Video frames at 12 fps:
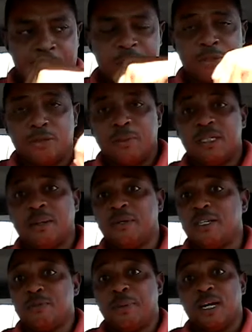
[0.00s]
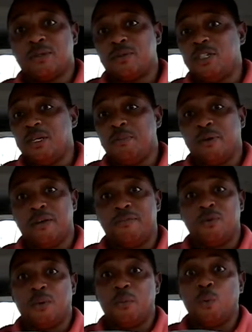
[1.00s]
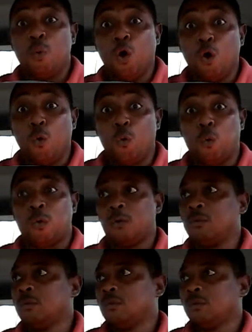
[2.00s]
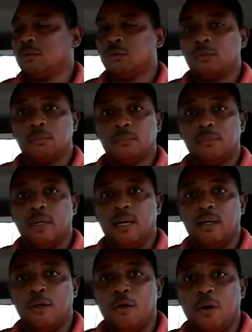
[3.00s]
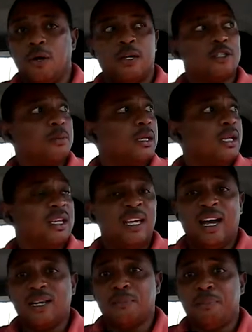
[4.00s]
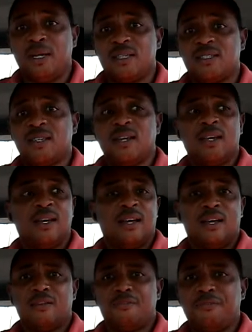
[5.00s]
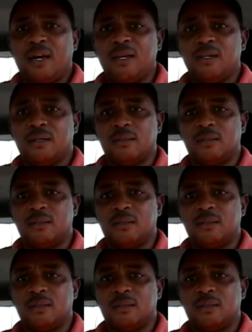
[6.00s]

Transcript: Excuse me, someone just passed with cheap perfume. Woo! My God, smell like cat piss and fire.